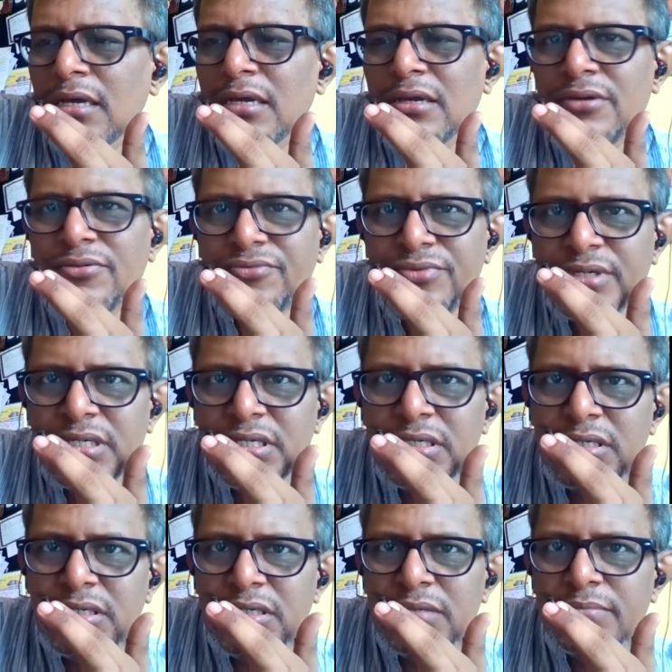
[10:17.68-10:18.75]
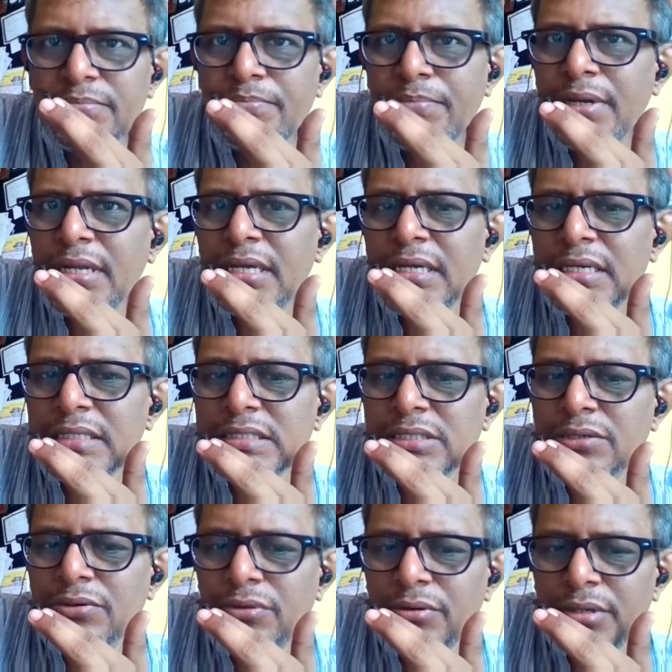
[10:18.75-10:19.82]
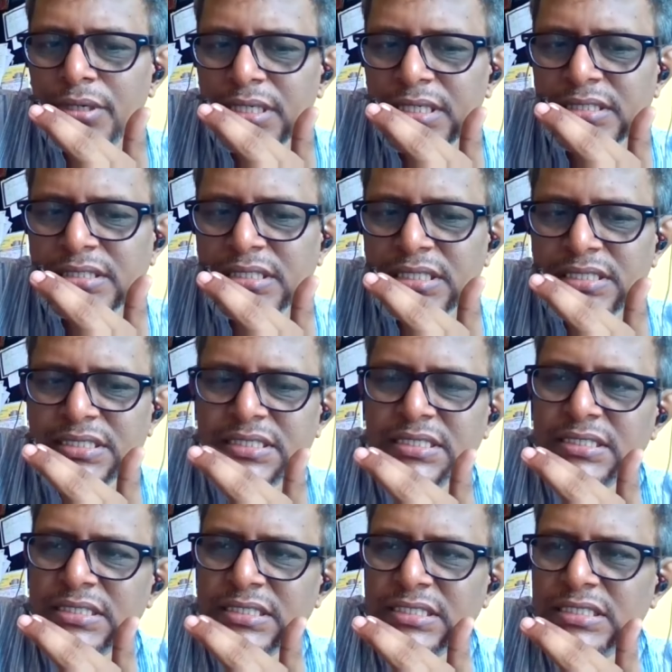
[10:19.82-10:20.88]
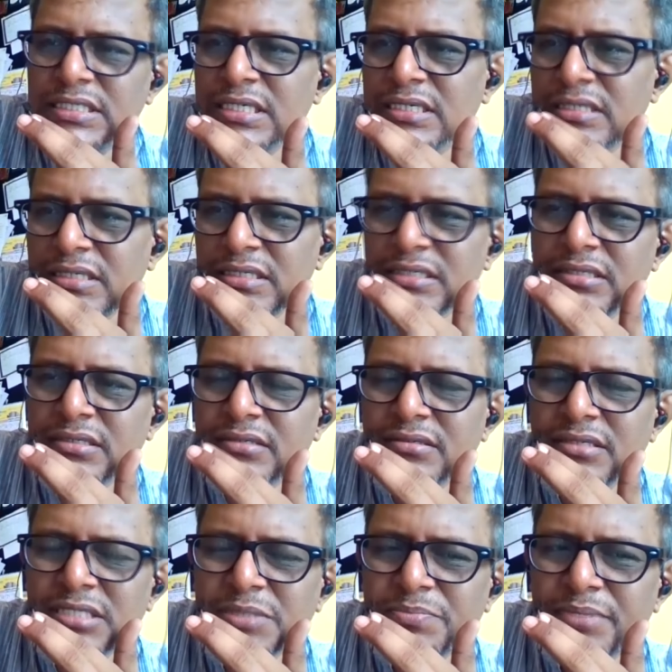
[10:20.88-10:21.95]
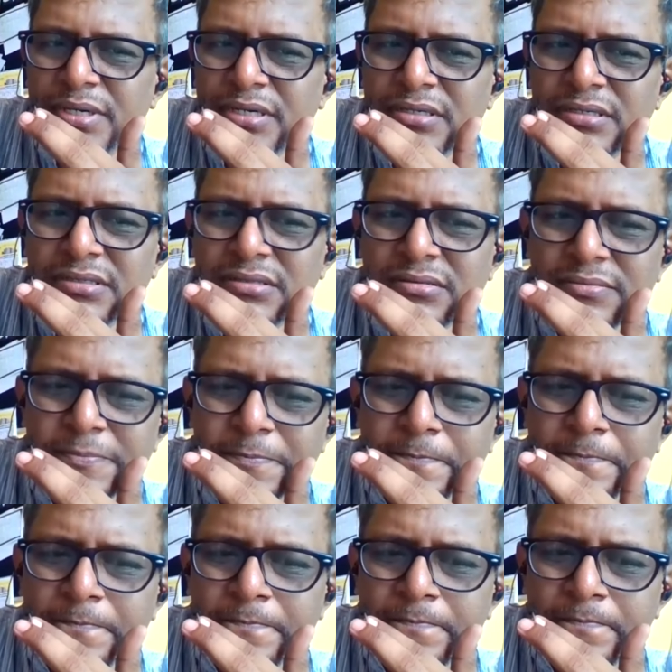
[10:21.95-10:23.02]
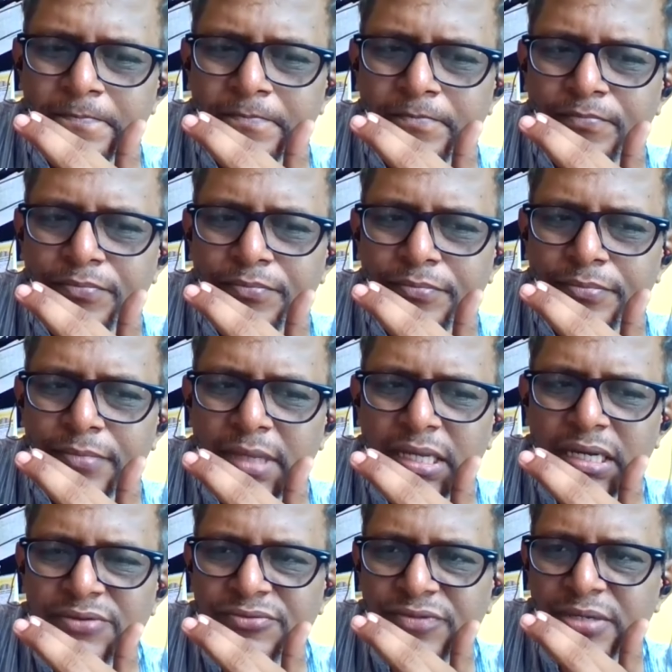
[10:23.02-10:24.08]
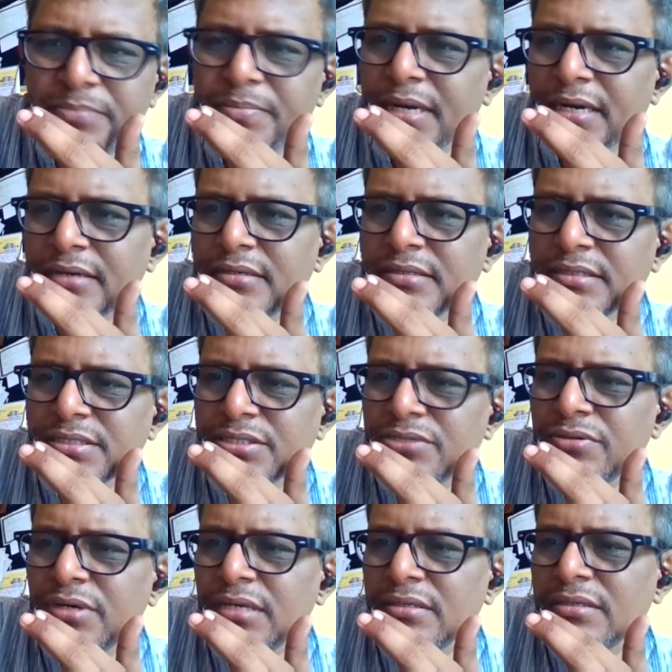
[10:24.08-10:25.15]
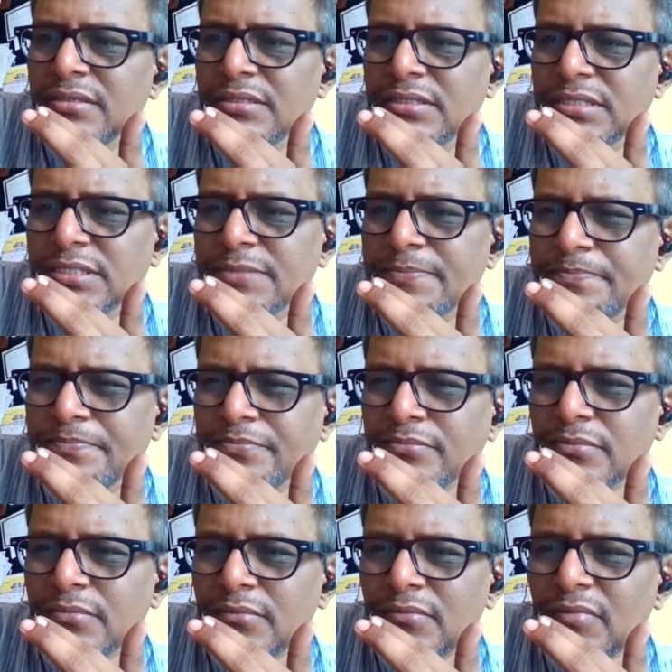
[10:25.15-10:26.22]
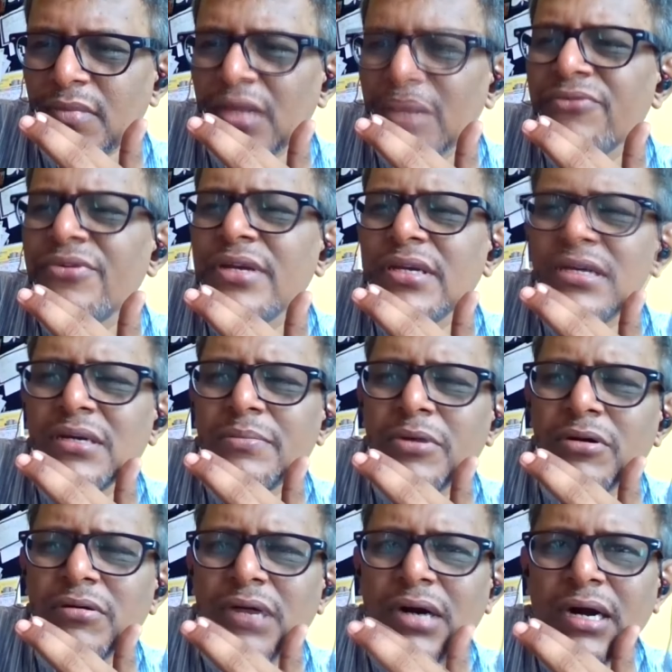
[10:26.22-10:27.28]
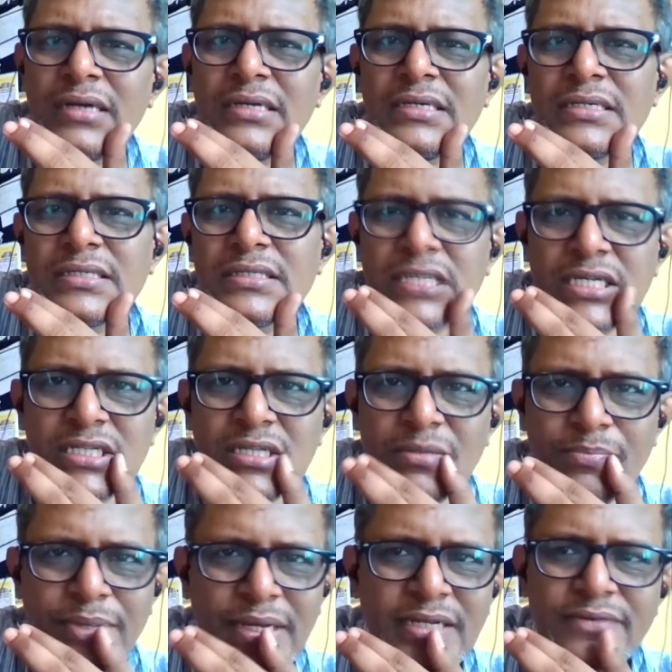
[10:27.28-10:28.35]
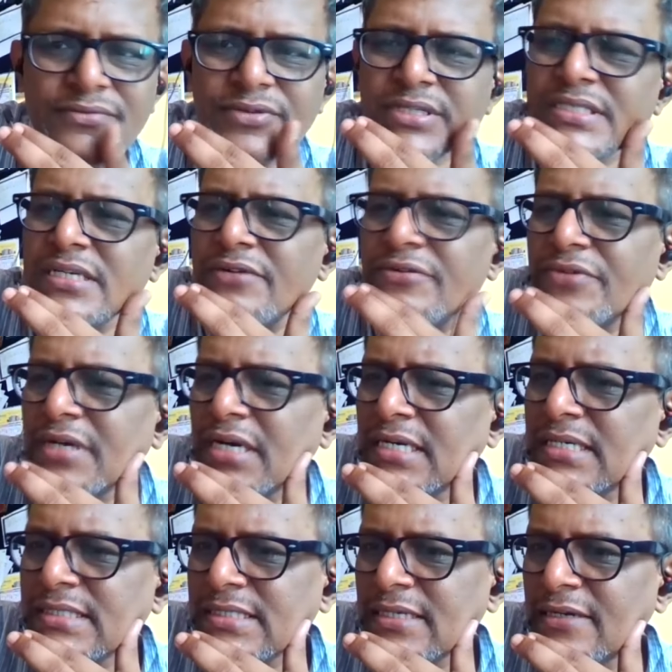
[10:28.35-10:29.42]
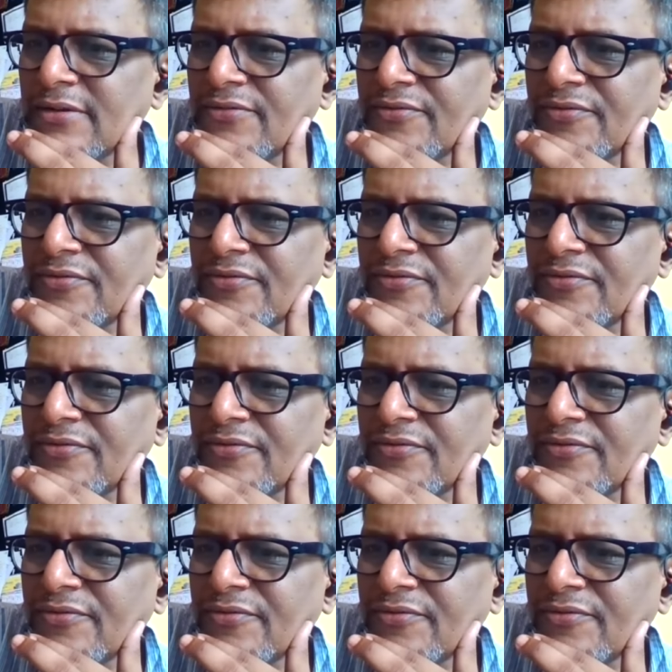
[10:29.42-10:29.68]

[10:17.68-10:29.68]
We place coexistence, dignity, respect that we practice to others way above higher than the pain we suffer ourselves.